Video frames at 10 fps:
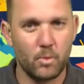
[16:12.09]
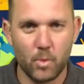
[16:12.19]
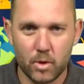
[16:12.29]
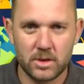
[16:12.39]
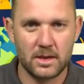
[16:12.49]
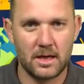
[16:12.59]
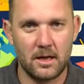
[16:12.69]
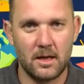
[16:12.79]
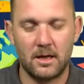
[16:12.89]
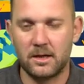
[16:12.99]

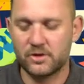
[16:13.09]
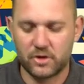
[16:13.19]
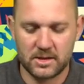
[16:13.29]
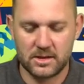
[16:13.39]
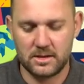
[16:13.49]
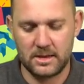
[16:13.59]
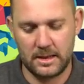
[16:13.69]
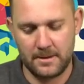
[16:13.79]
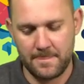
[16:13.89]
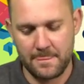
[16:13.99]
water,
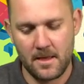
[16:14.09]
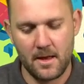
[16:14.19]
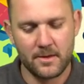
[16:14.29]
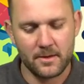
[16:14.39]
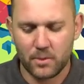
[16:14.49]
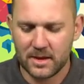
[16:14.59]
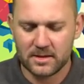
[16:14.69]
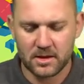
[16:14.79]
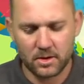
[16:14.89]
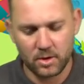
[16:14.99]
electricity. And what
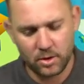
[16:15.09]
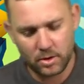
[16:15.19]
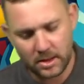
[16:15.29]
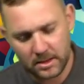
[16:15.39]
does it do?